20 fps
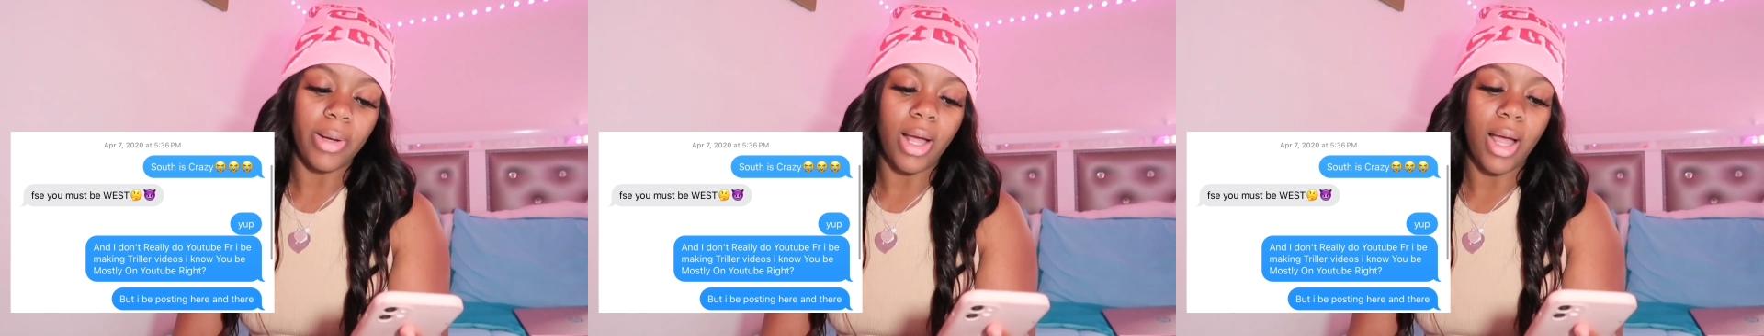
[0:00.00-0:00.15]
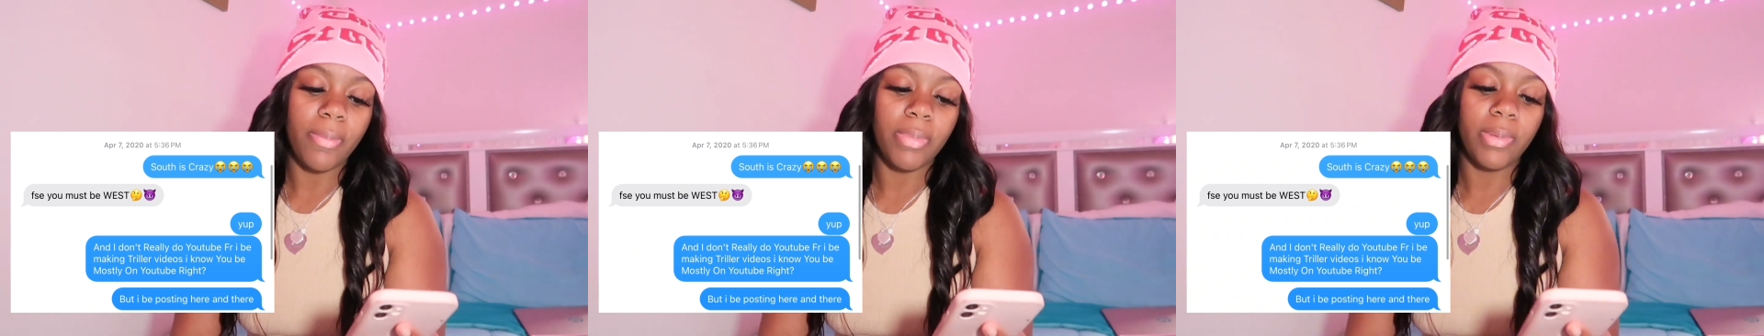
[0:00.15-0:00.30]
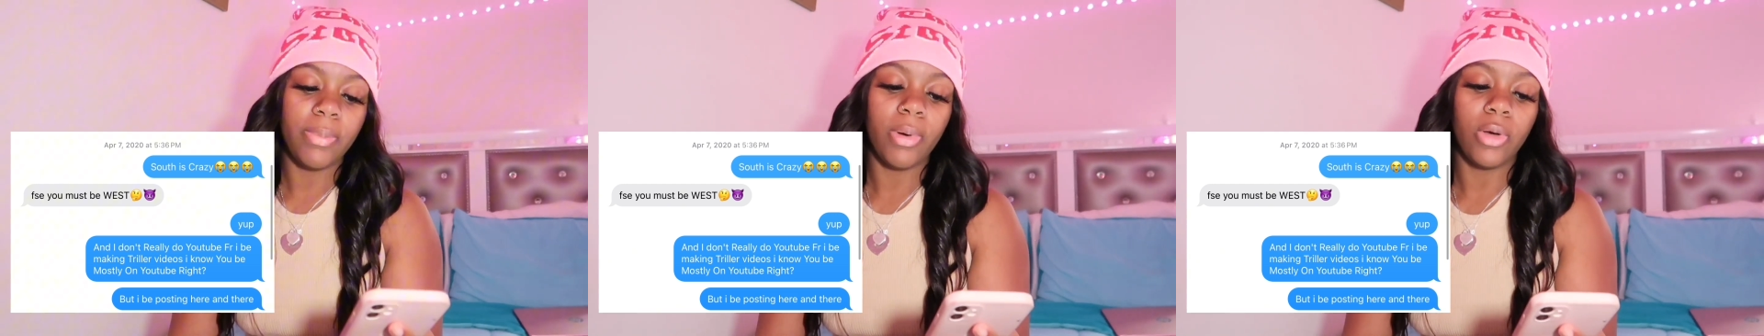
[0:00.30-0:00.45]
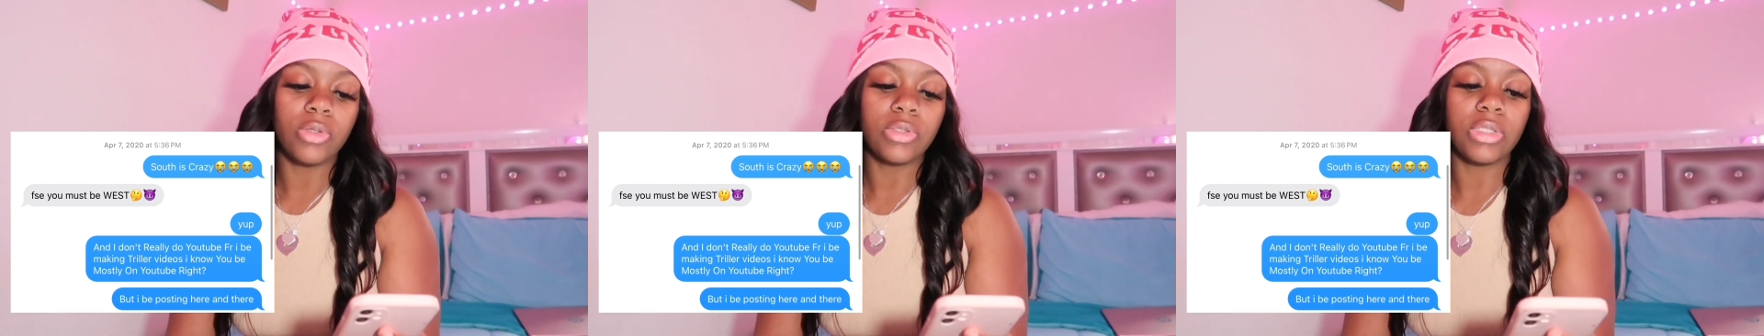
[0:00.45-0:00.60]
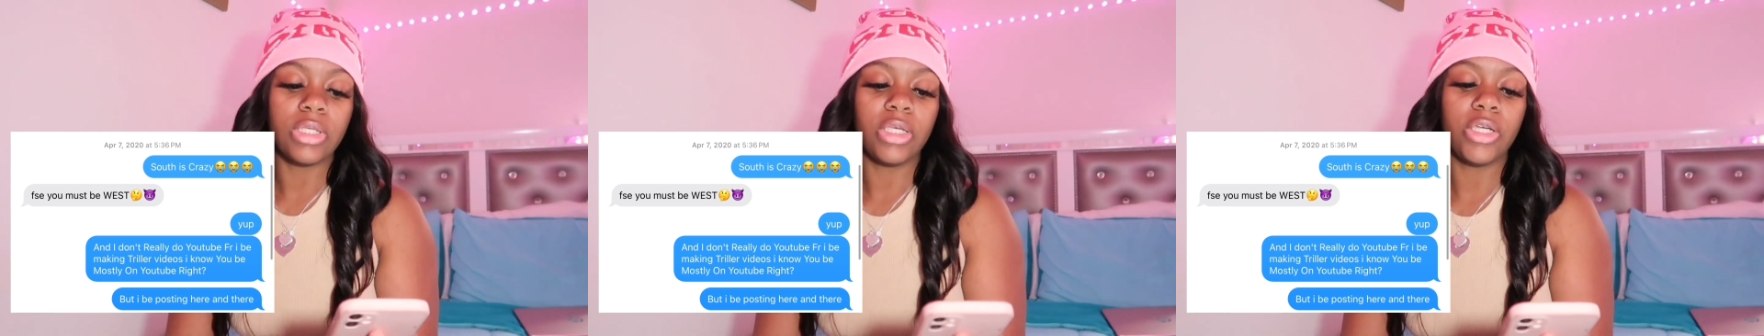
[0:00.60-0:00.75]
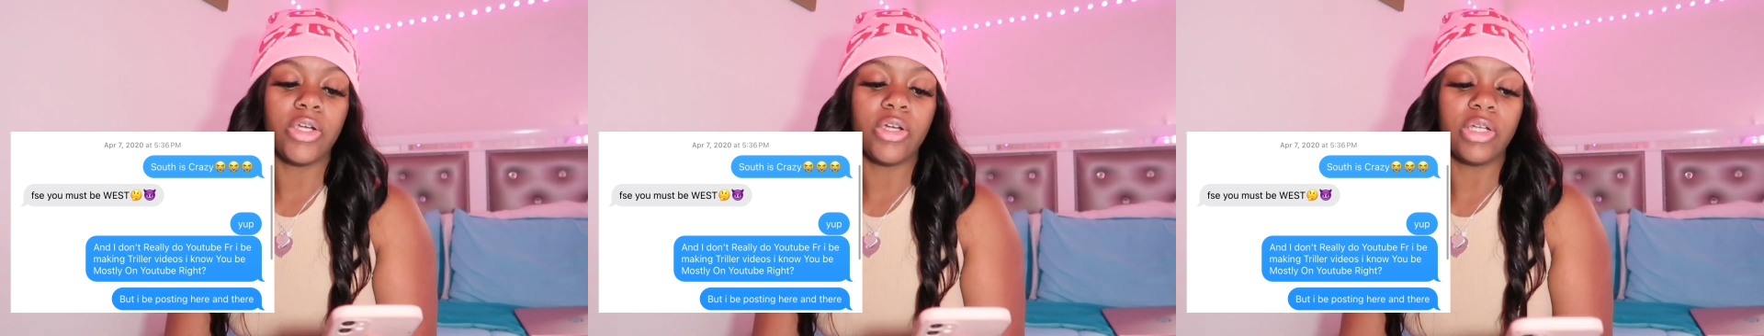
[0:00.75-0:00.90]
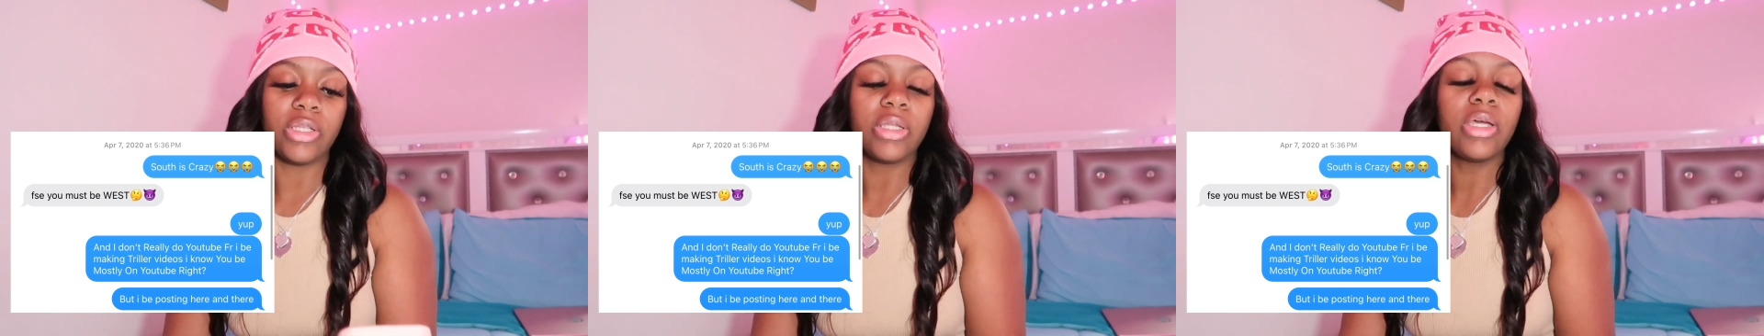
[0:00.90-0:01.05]
But I be posting
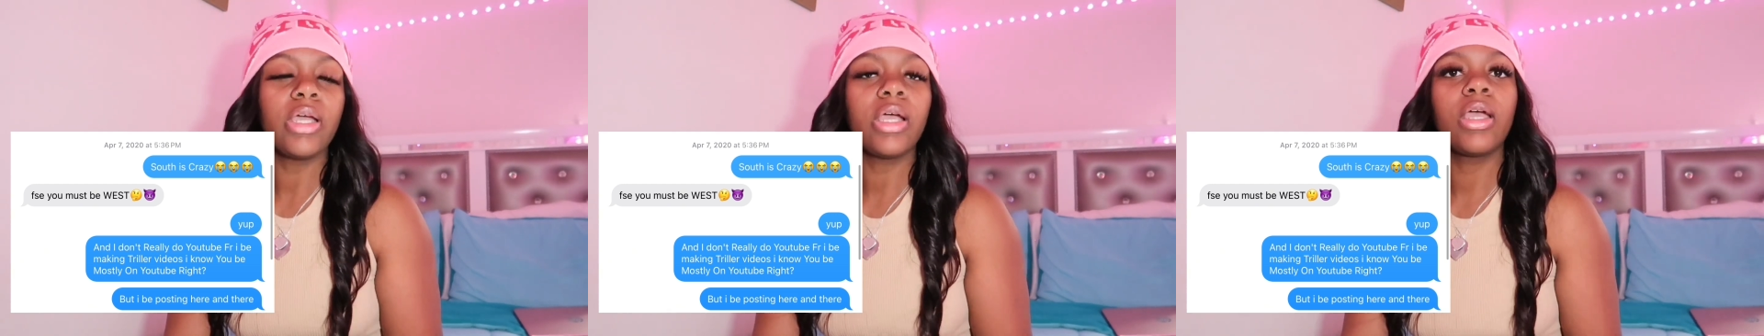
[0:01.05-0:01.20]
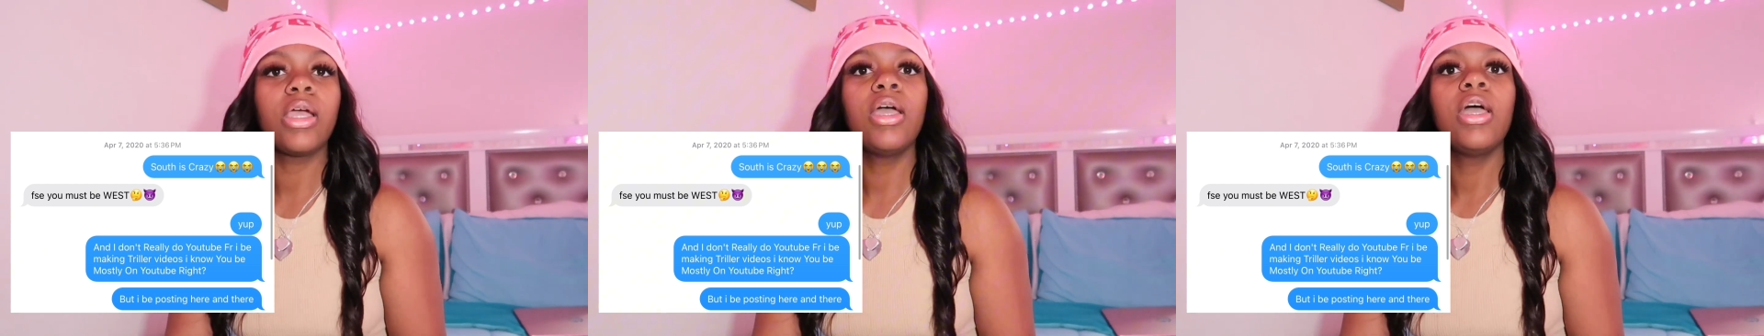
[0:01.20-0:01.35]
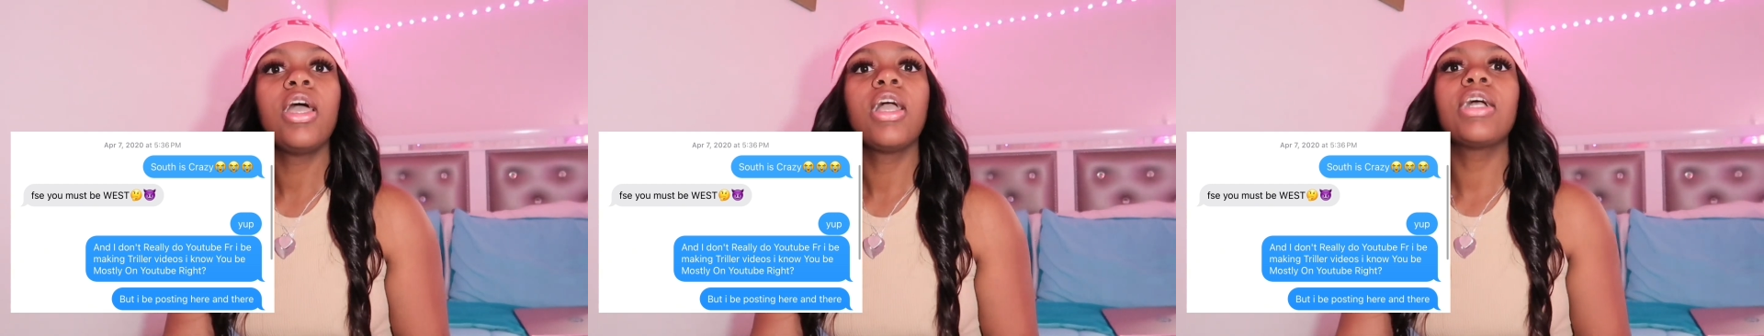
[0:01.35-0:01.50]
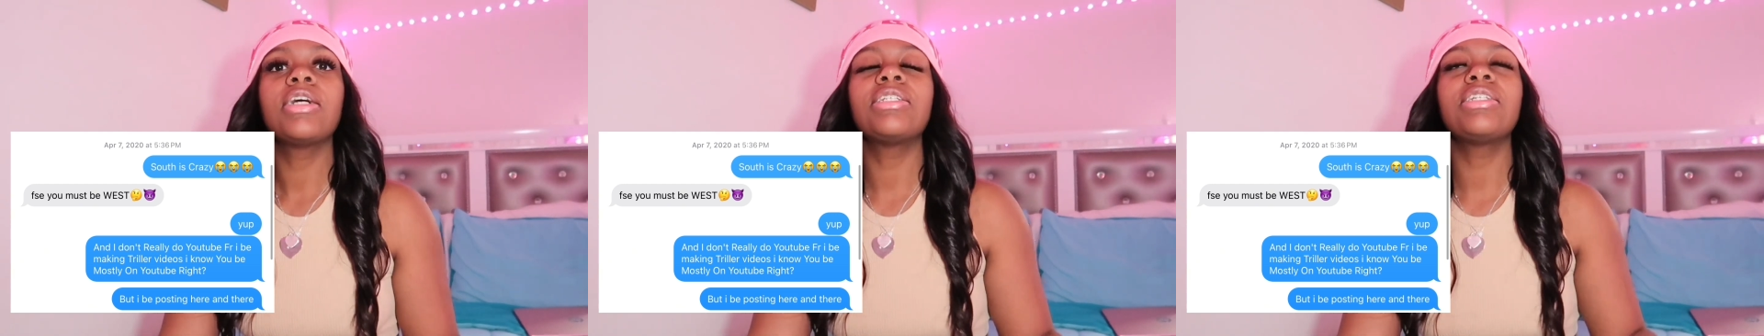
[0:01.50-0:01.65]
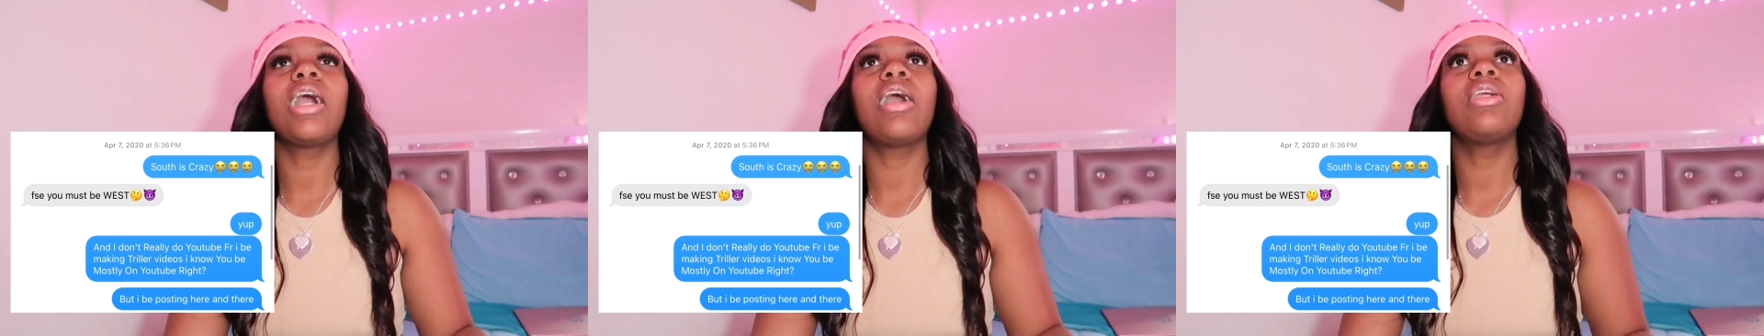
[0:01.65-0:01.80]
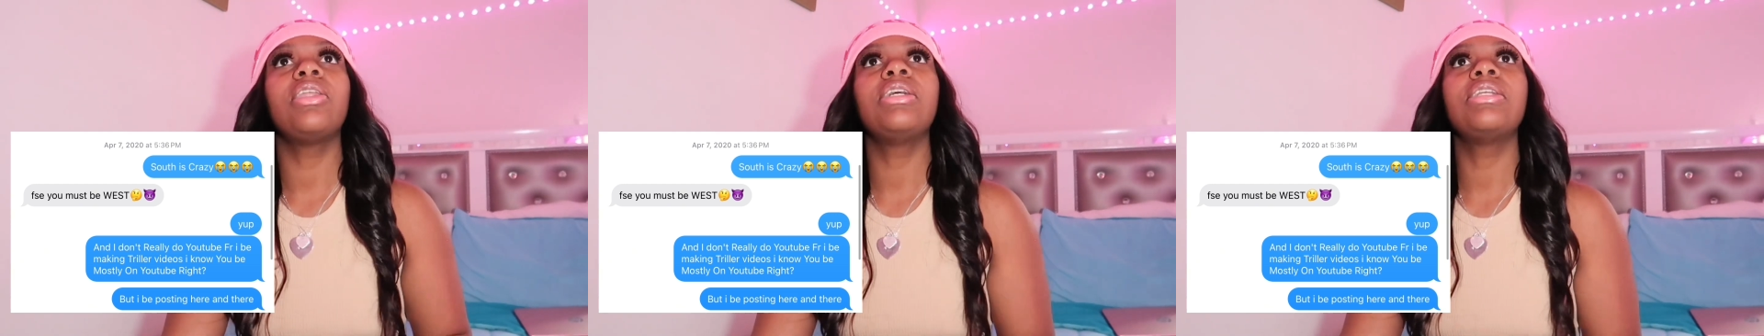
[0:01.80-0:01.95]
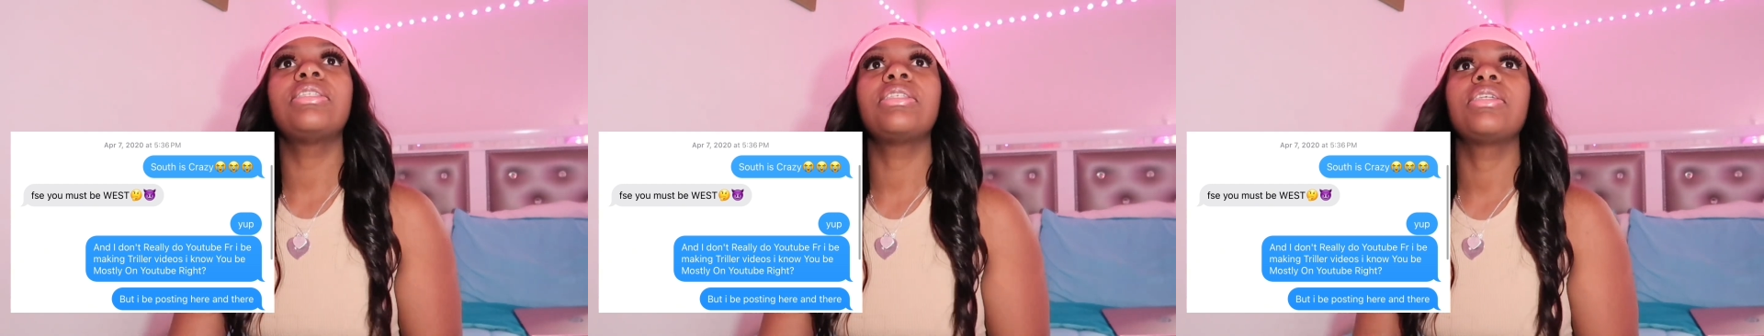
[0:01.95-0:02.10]
here and there. Because
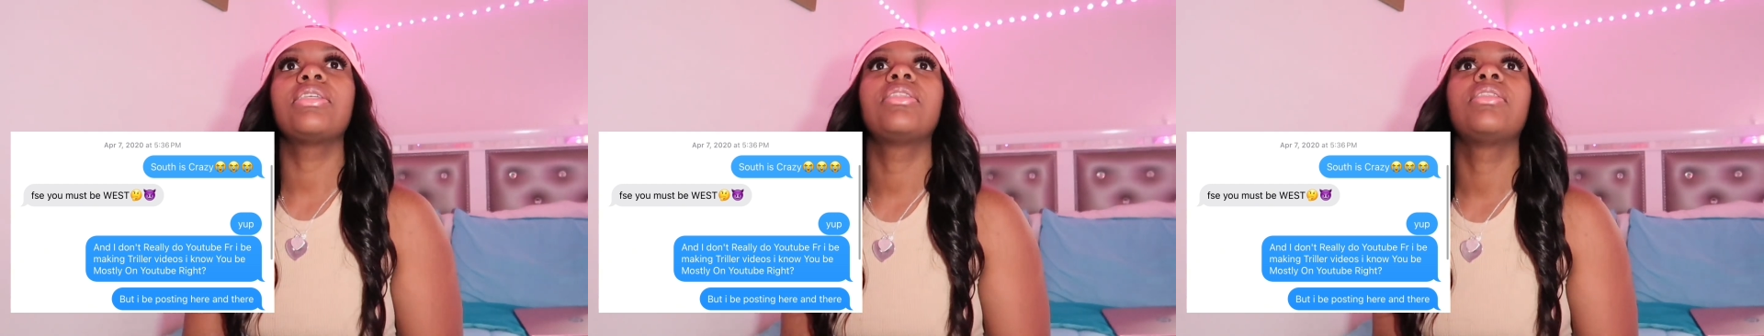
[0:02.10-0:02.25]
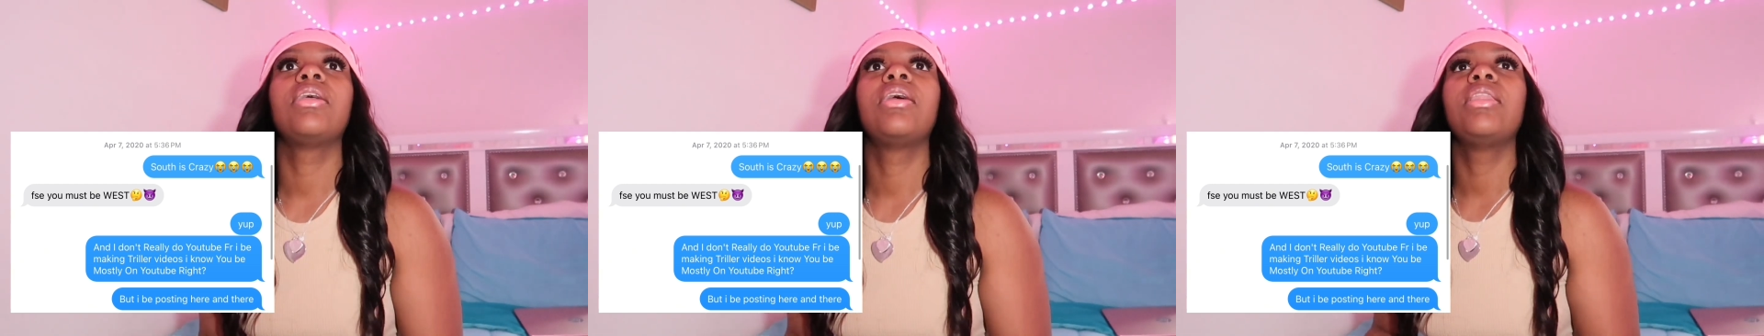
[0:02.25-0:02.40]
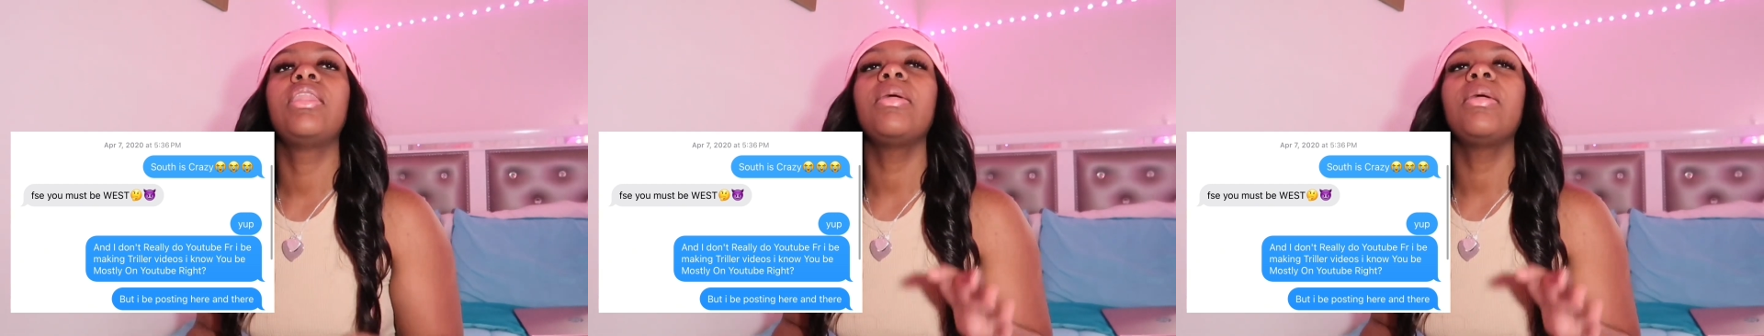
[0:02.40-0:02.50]
y'all, listen.